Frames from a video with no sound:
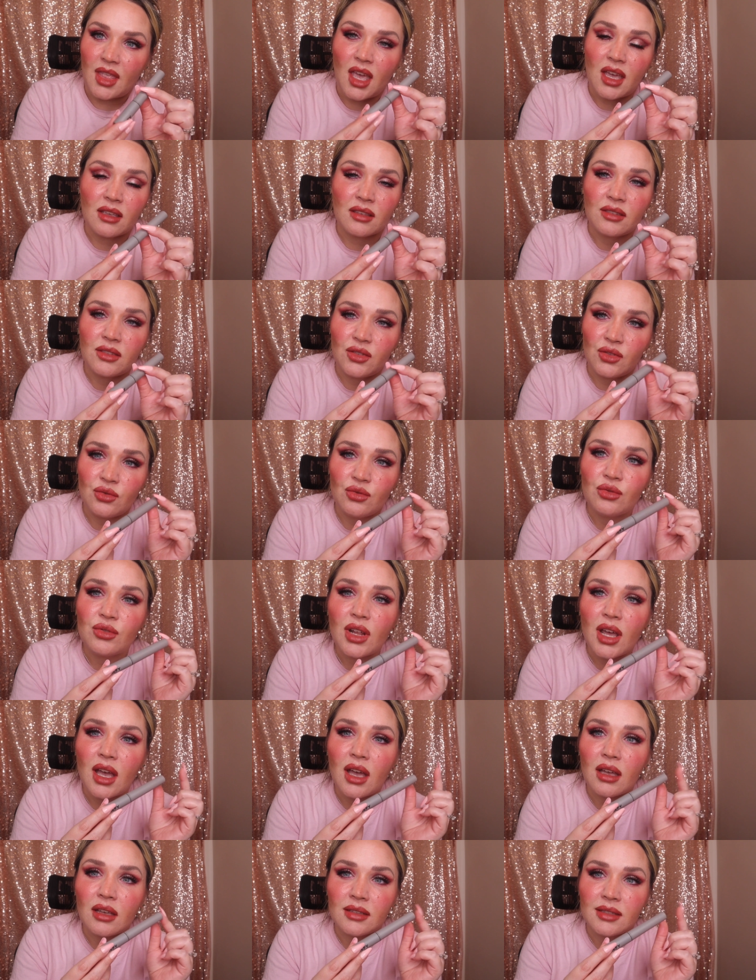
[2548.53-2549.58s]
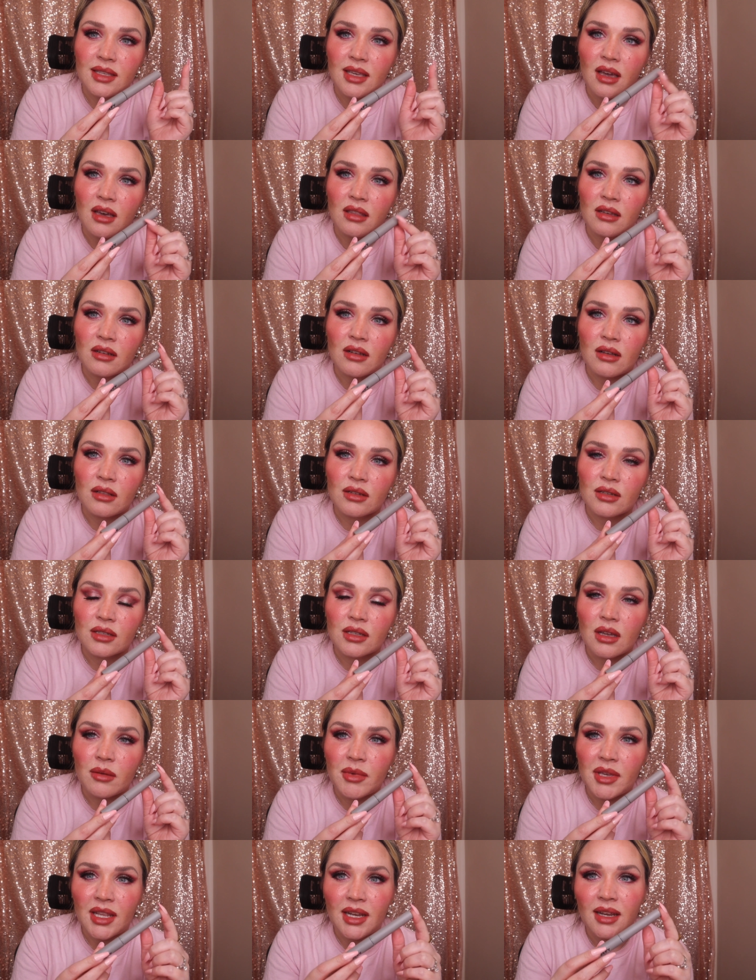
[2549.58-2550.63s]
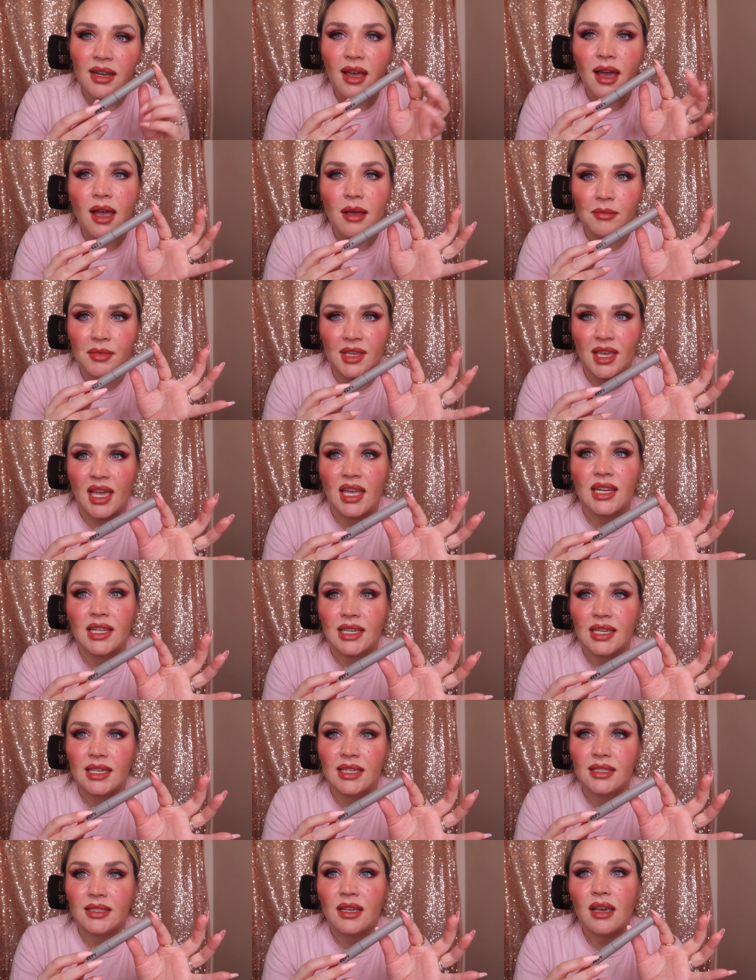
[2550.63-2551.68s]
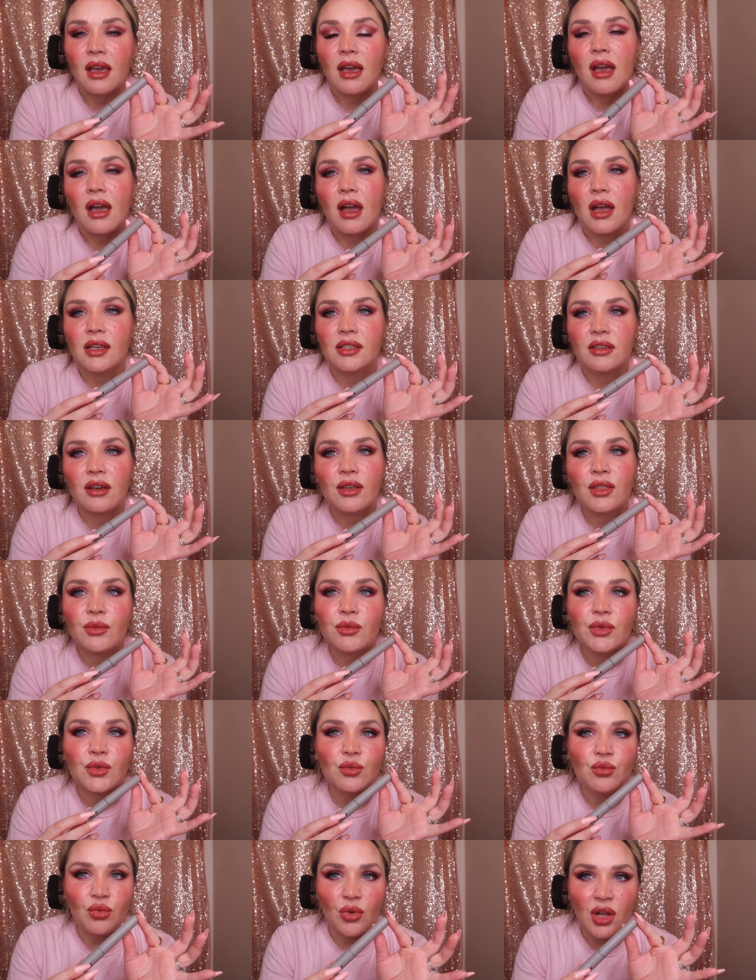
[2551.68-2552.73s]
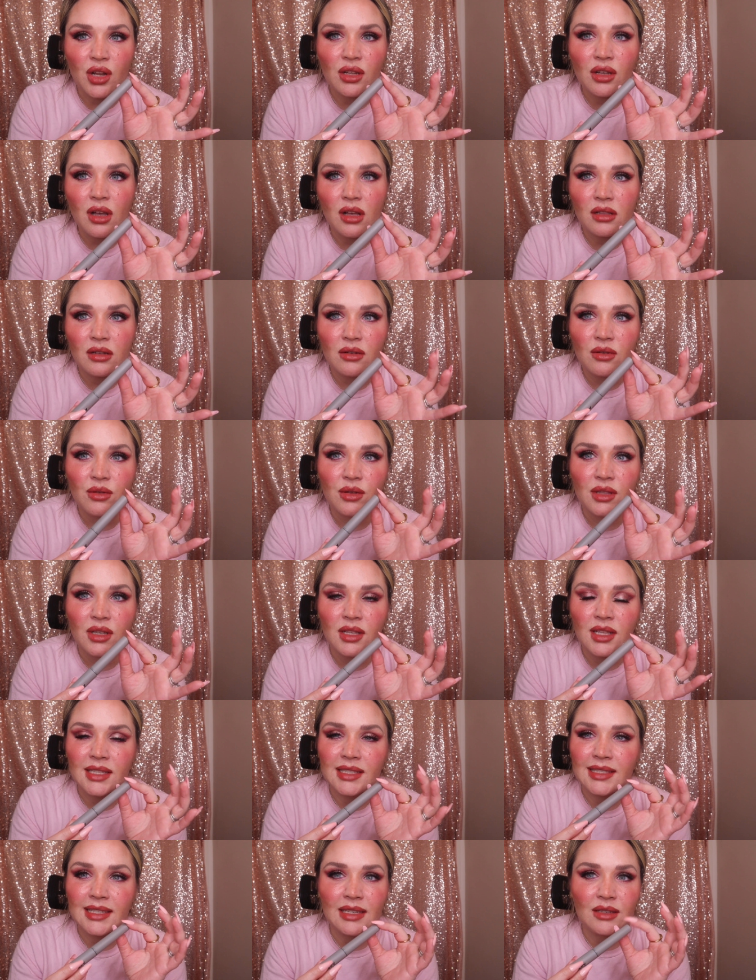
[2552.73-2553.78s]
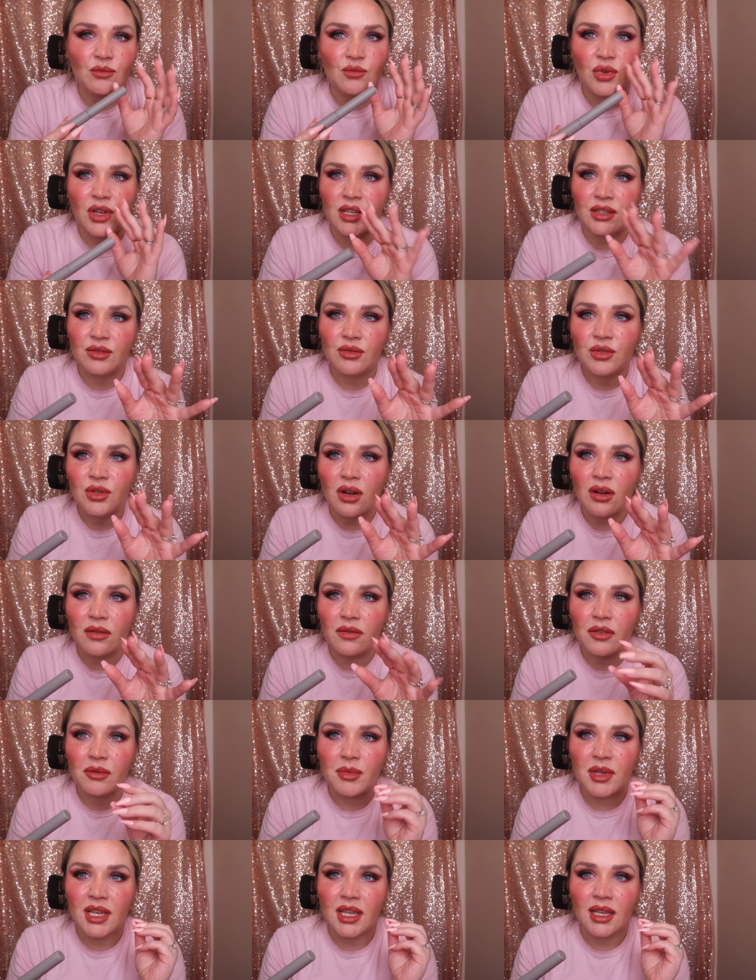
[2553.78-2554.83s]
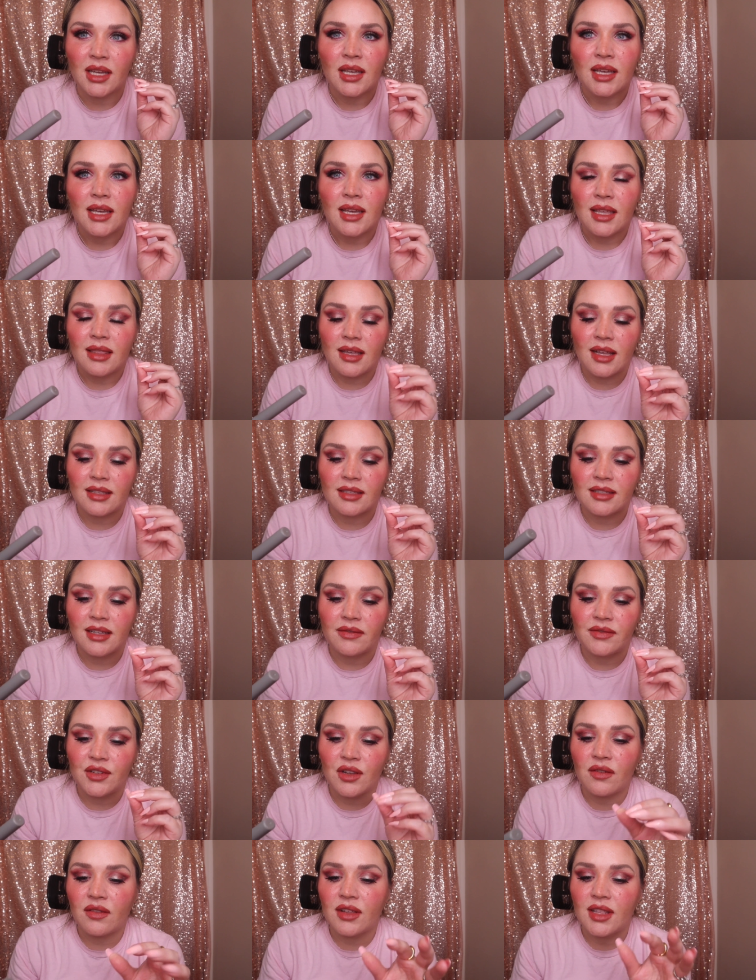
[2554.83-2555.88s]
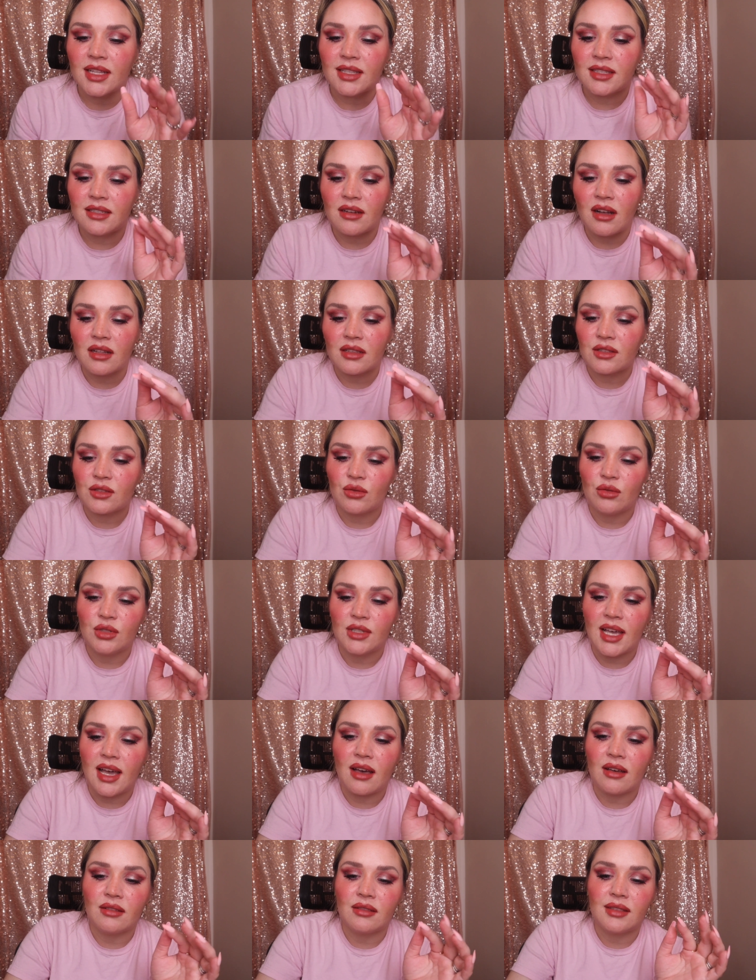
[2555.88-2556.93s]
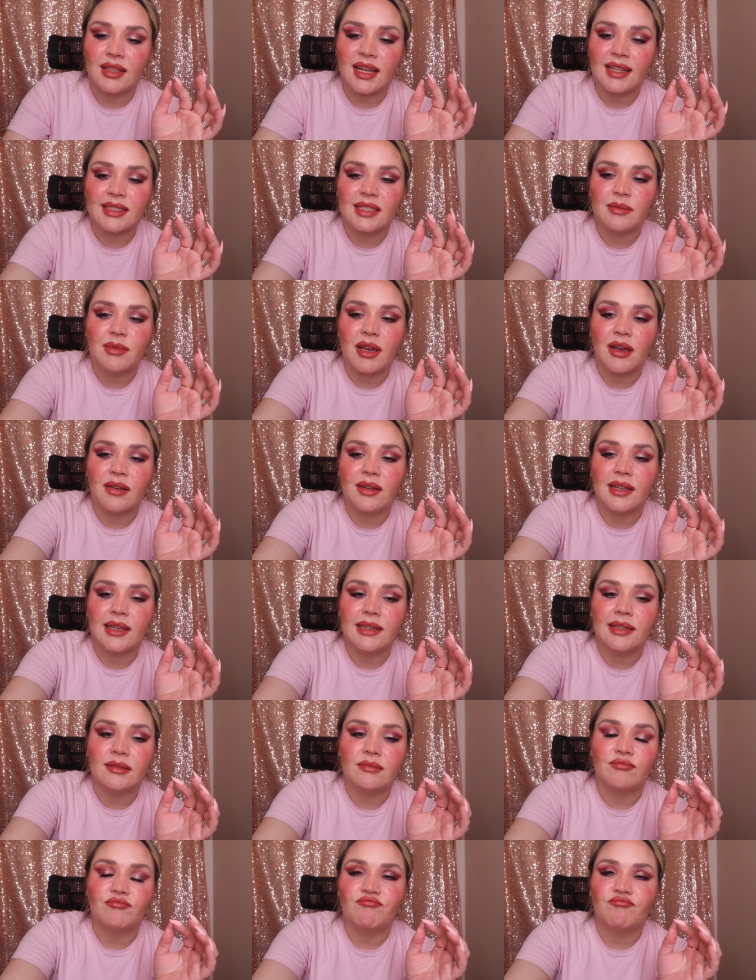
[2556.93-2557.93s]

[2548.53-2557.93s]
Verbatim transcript: as soon as the other colors come in, I'm getting it. I saw there was one color on there that's like way too dark for me, that's left over, that's not sold out, that's about it.